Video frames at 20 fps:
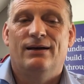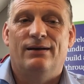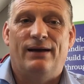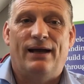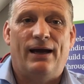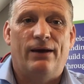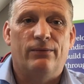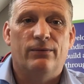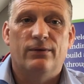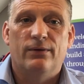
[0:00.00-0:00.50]

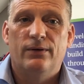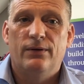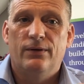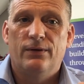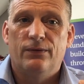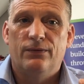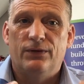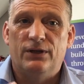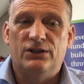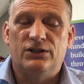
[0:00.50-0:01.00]
Now,
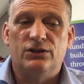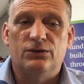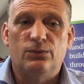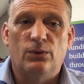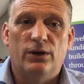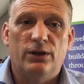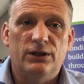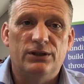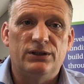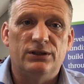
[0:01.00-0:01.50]
this is
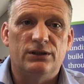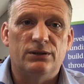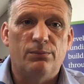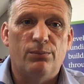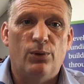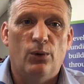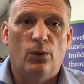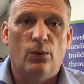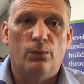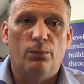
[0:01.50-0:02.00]
why this is
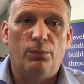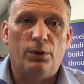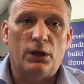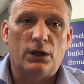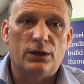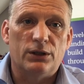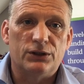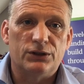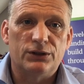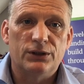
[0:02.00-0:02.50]
important,
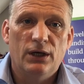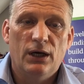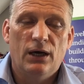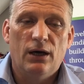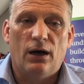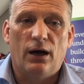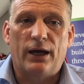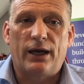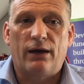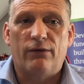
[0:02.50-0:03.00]
because
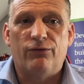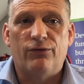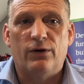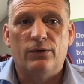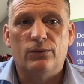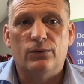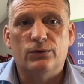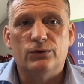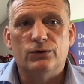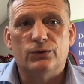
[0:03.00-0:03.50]
I get
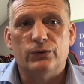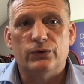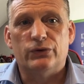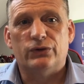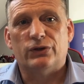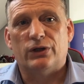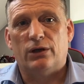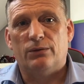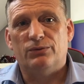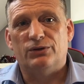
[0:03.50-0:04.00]
phone calls all the
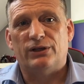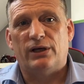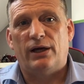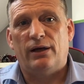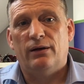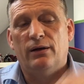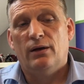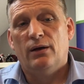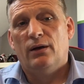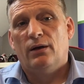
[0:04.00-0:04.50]
time
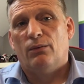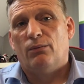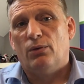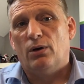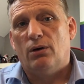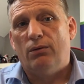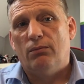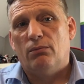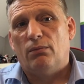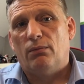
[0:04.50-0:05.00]
saying,
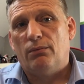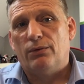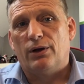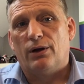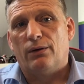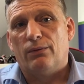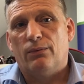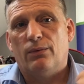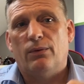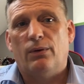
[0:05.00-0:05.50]
well, you
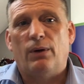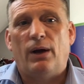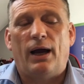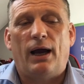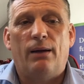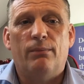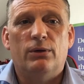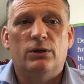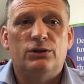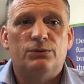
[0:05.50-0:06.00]
know,
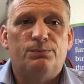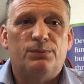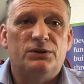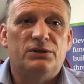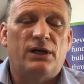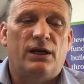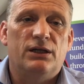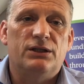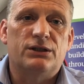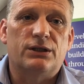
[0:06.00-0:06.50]
how much
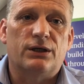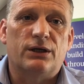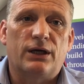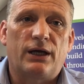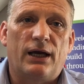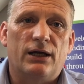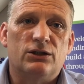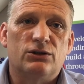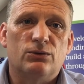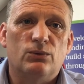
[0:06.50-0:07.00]
percentage can I
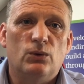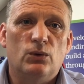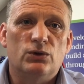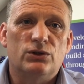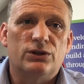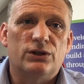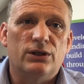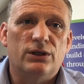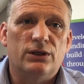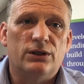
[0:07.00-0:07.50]
get
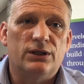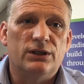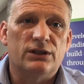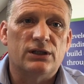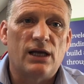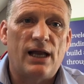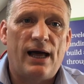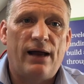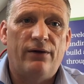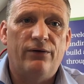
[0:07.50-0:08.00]
towards this
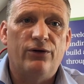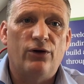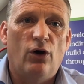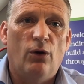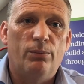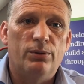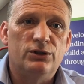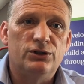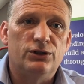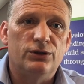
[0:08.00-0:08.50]
land
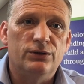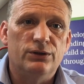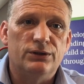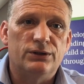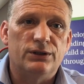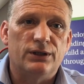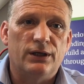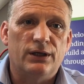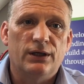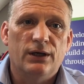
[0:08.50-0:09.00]

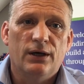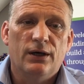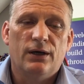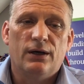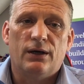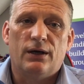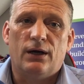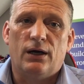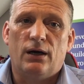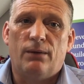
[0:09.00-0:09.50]
opportunity?
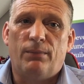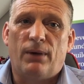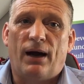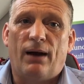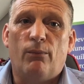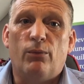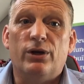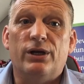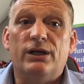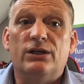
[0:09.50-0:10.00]

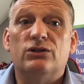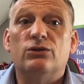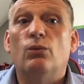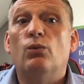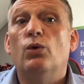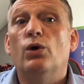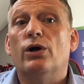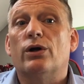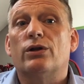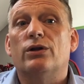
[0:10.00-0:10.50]
And we need to
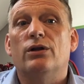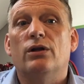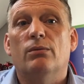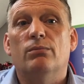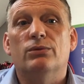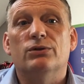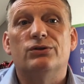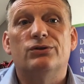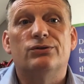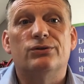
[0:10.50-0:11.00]
work the
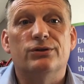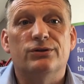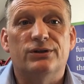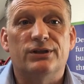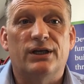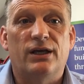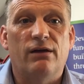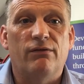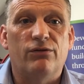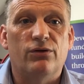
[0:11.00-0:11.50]
numbers through to
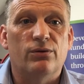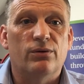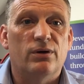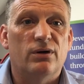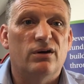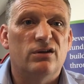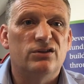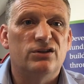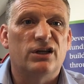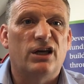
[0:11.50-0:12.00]
give you
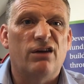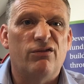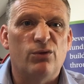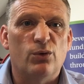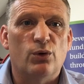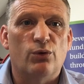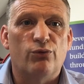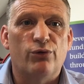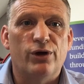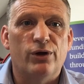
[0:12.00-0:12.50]

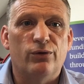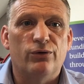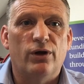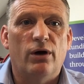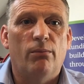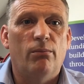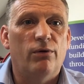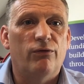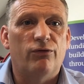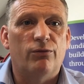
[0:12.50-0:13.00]
a real
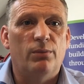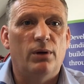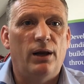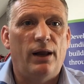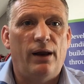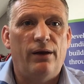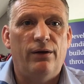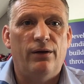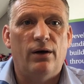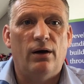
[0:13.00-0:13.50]
number from a
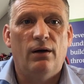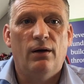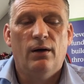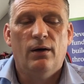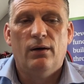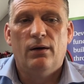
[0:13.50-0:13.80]
lender.